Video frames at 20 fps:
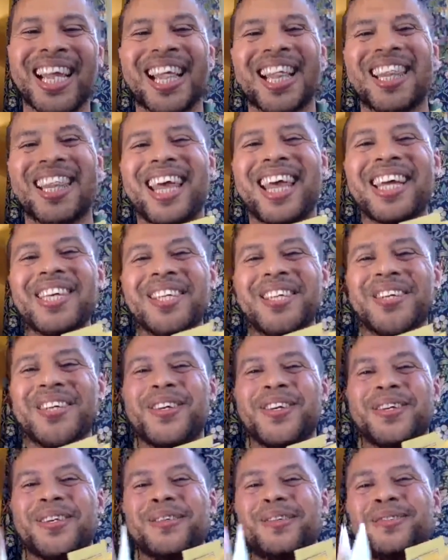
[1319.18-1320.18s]
Thank
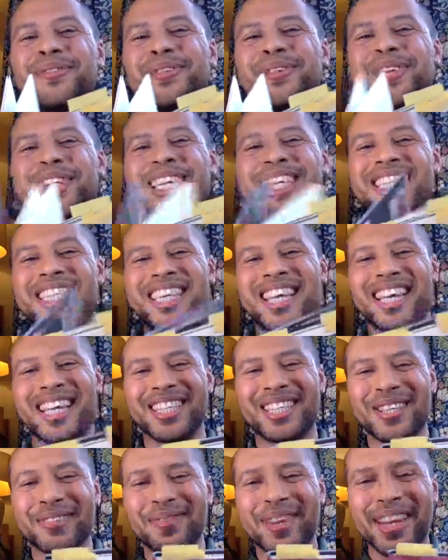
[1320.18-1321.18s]
you for listening
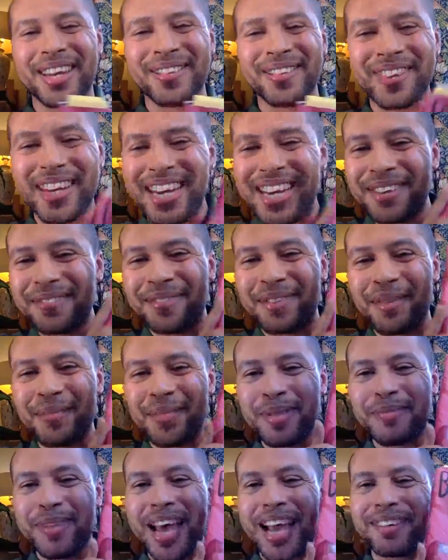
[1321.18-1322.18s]
to me read from
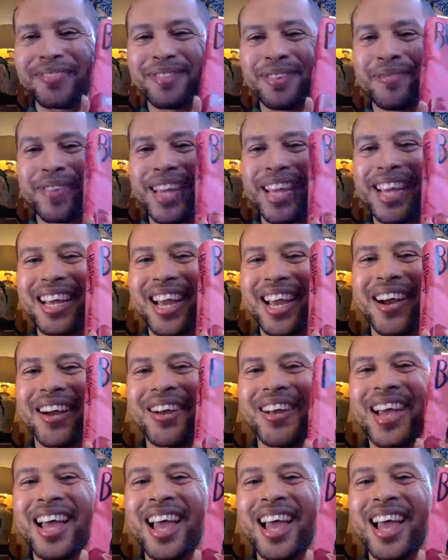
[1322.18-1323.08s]
The Black Flamingo.